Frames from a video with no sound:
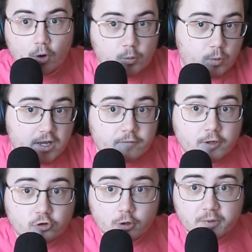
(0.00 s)
one way of
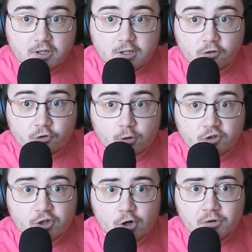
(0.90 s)
contributing to
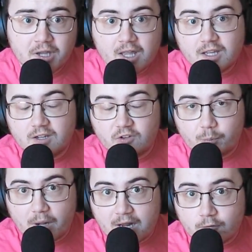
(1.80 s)
source code is
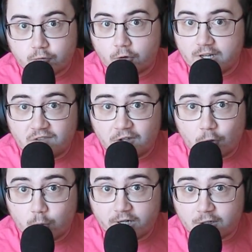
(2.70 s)
by raising
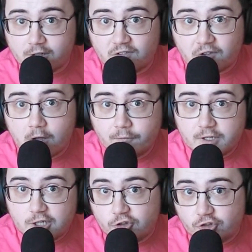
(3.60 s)
awareness of
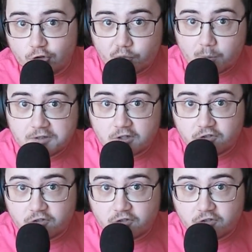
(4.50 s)
issues with the